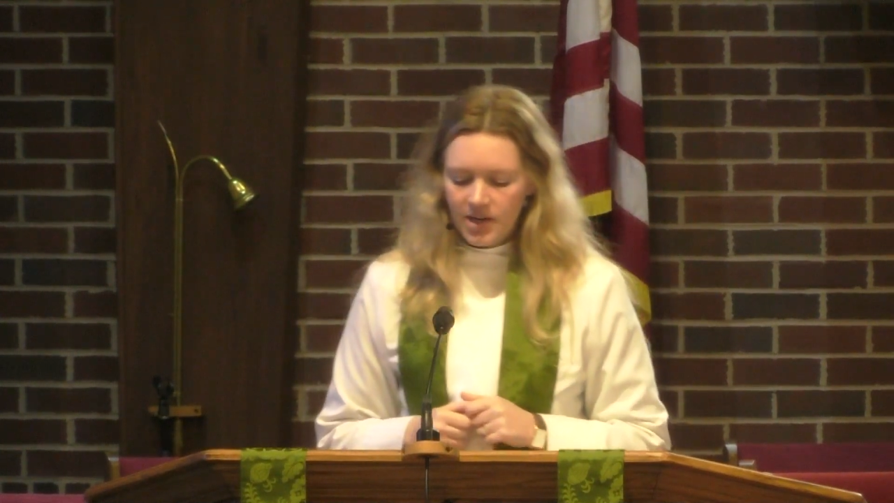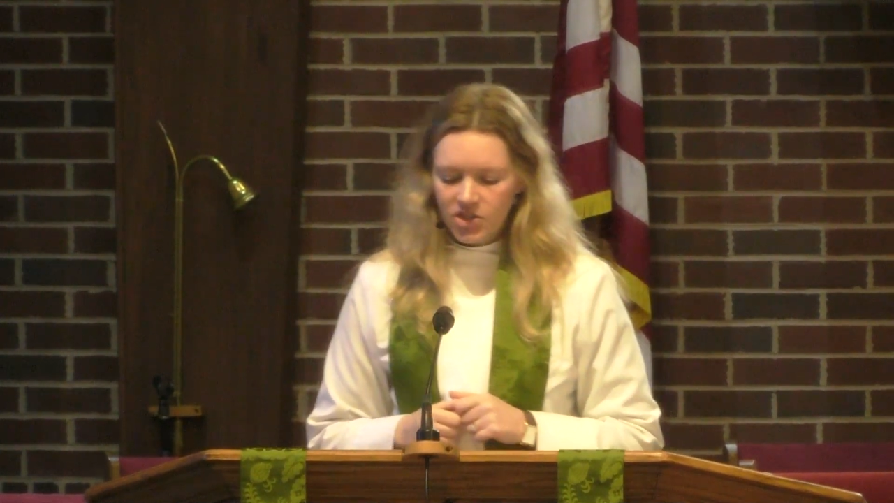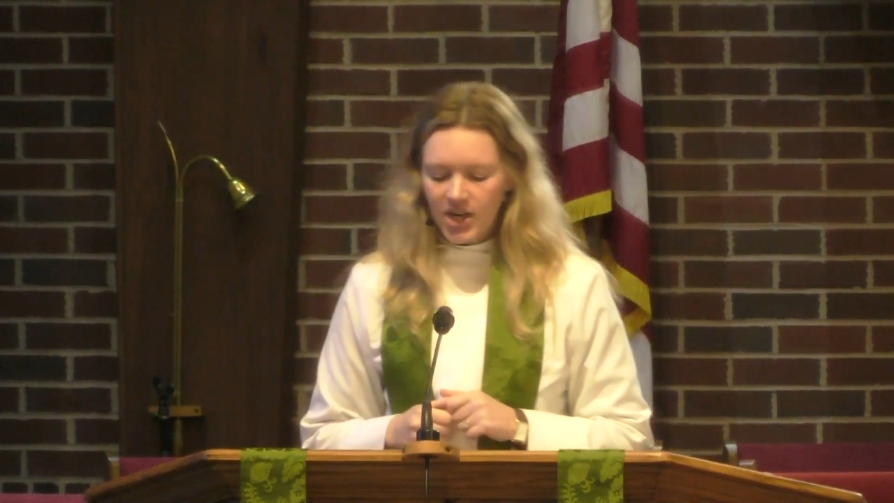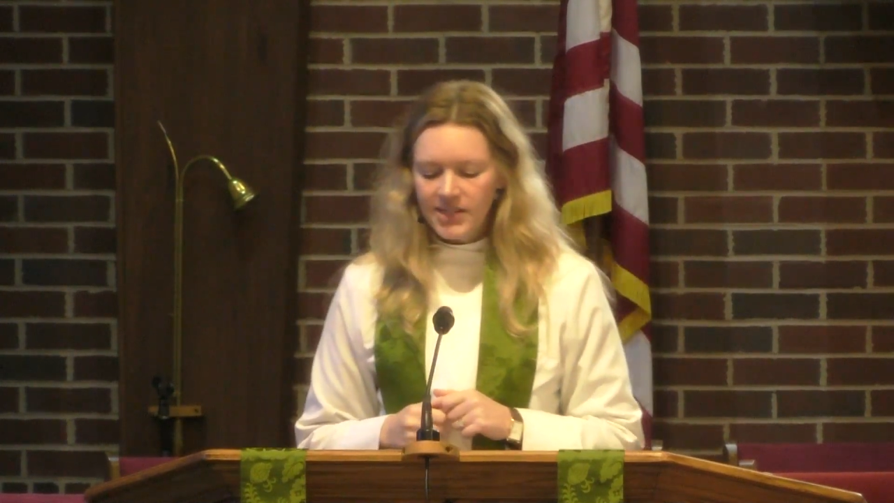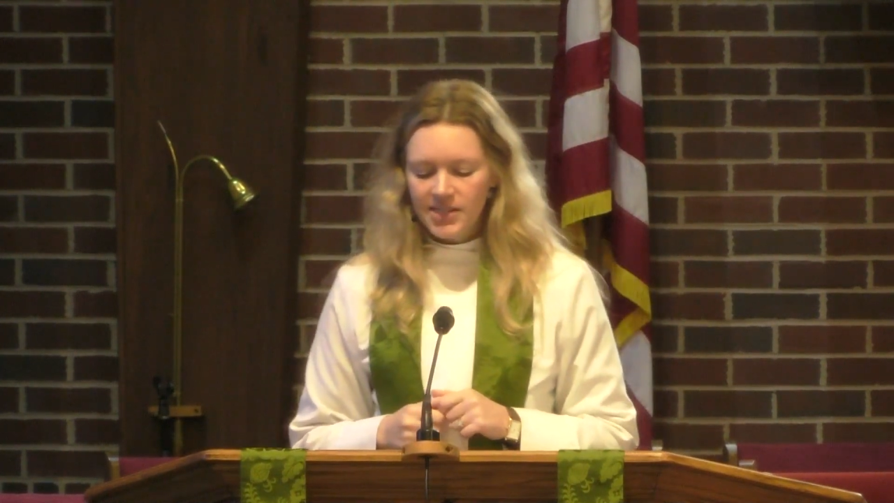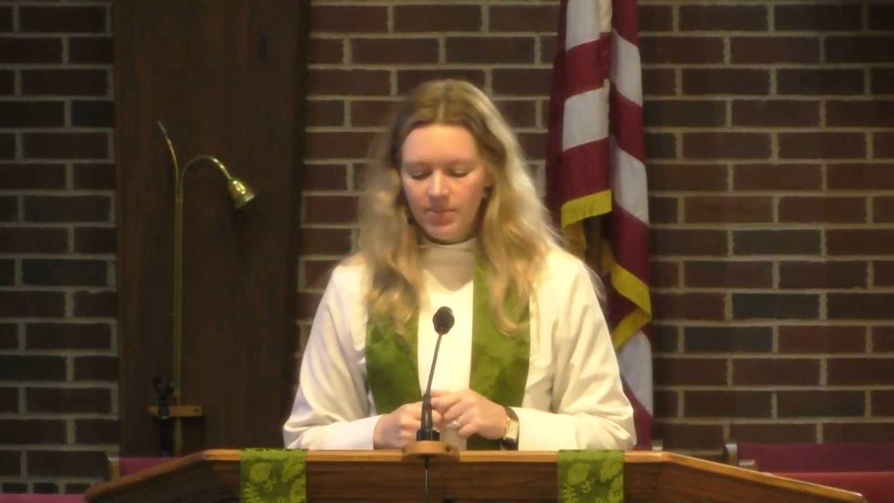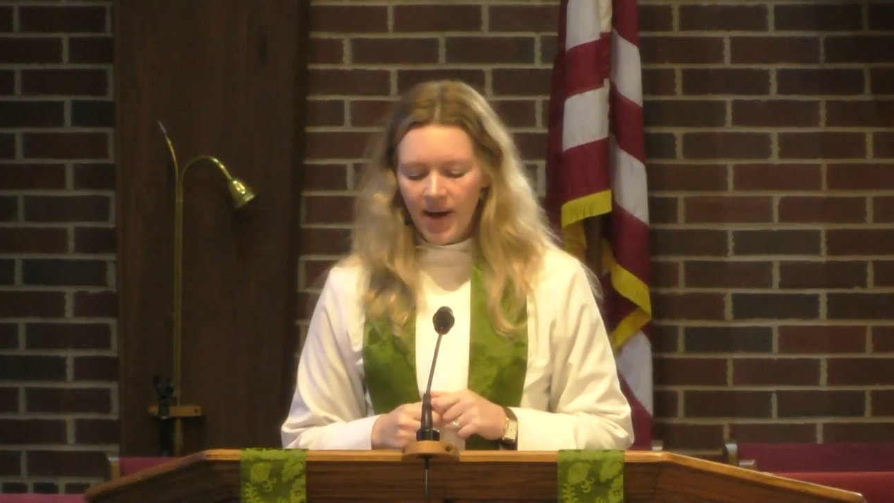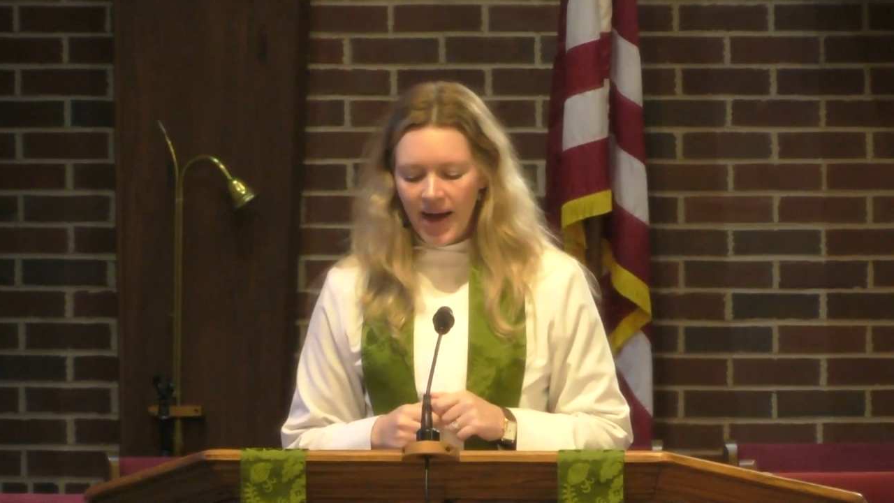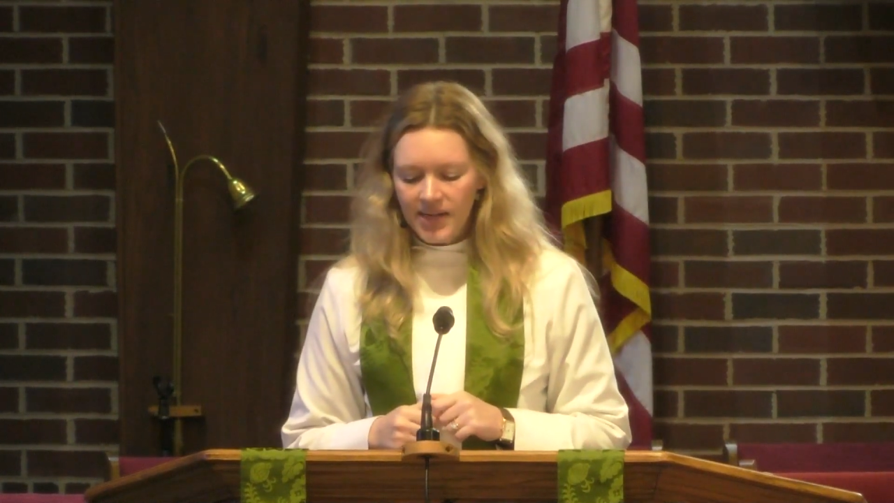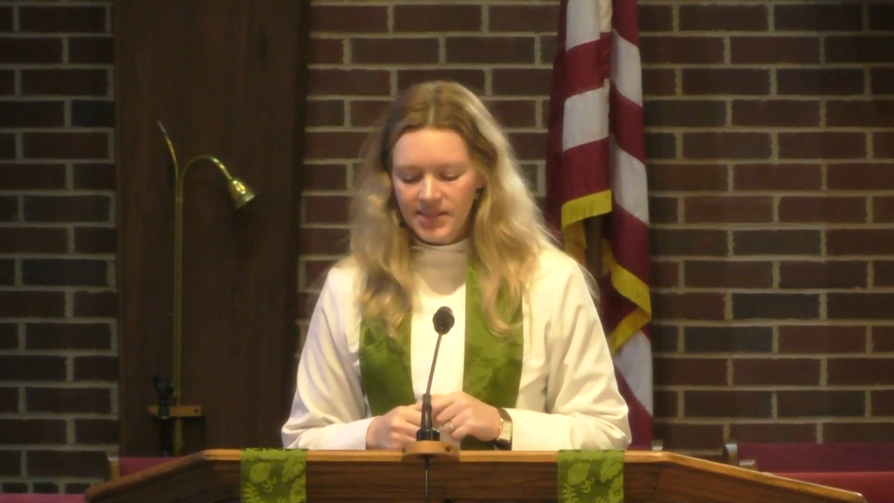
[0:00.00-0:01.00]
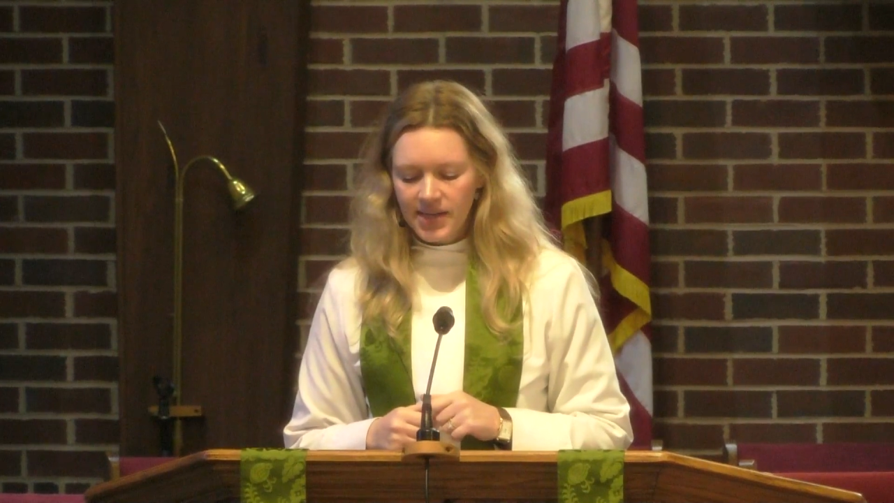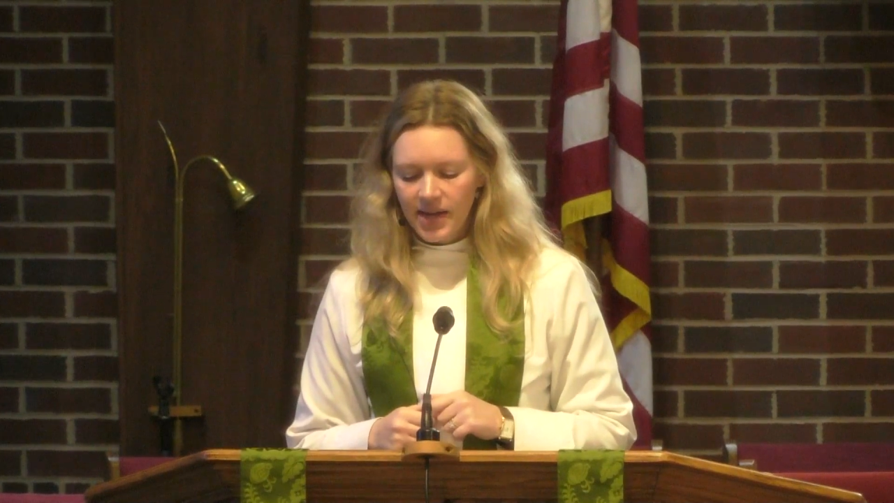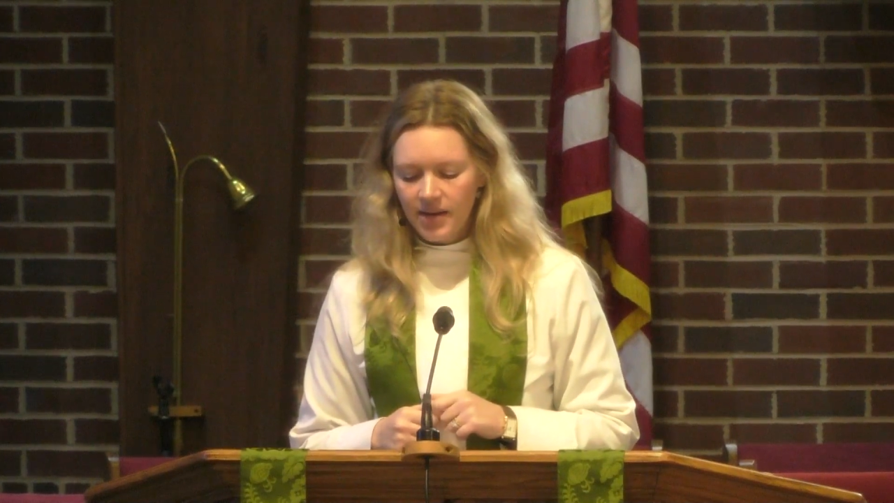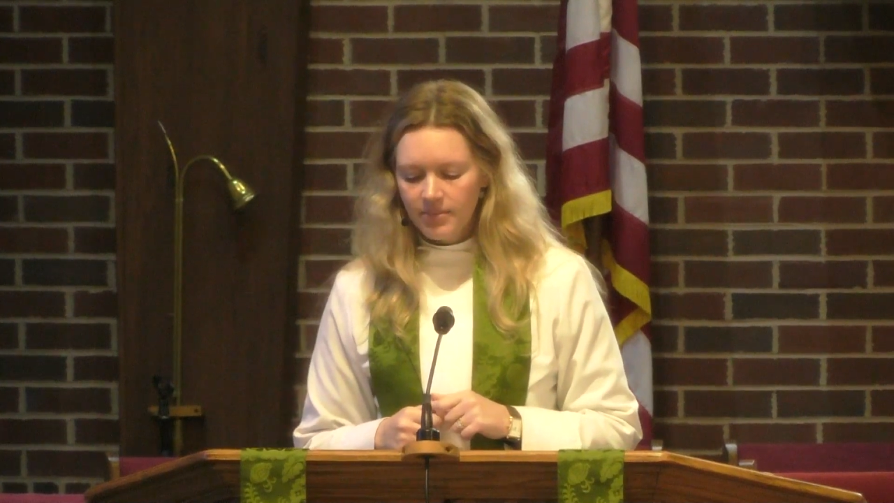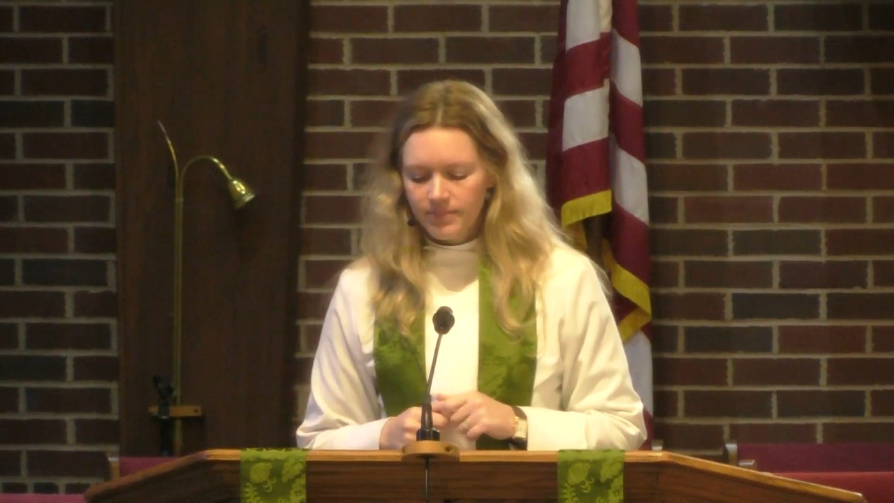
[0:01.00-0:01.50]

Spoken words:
Jason Biasi,